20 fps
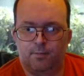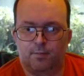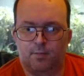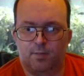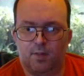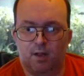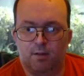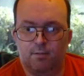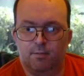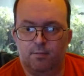
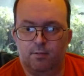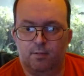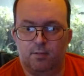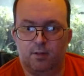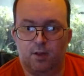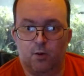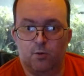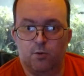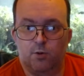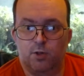And
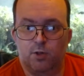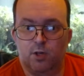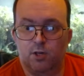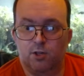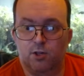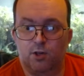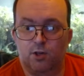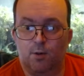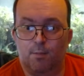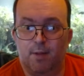those things
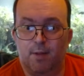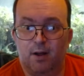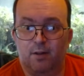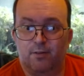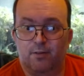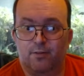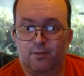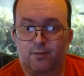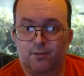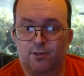have got
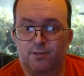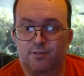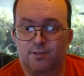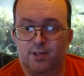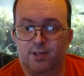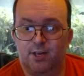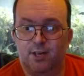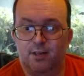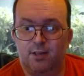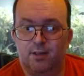mouthfuls of
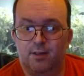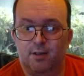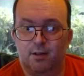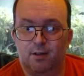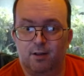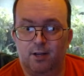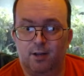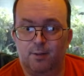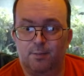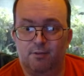teeth
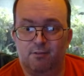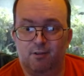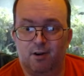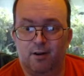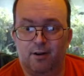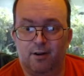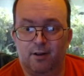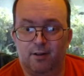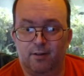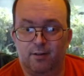like a
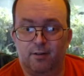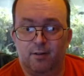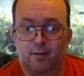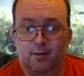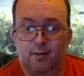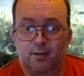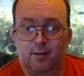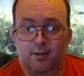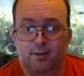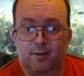piranha.
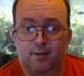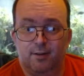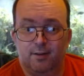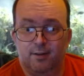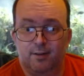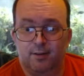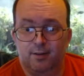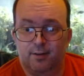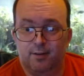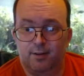
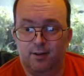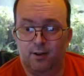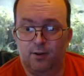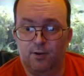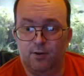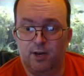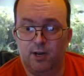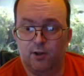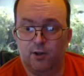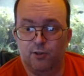And
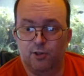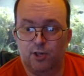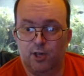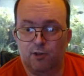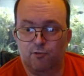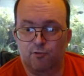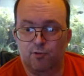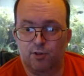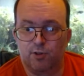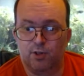neon
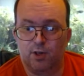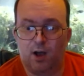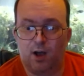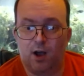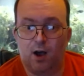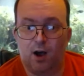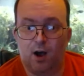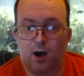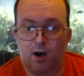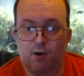tetras
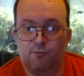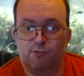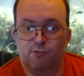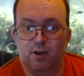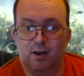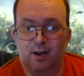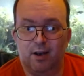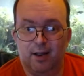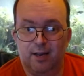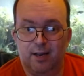are
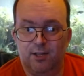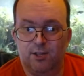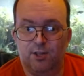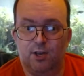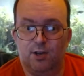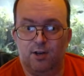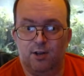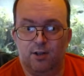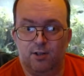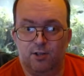
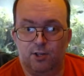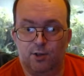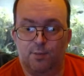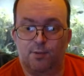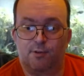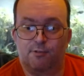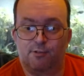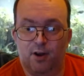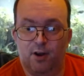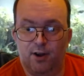related to
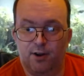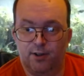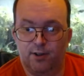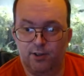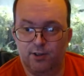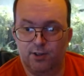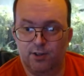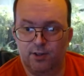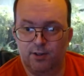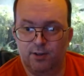
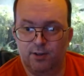piranhas.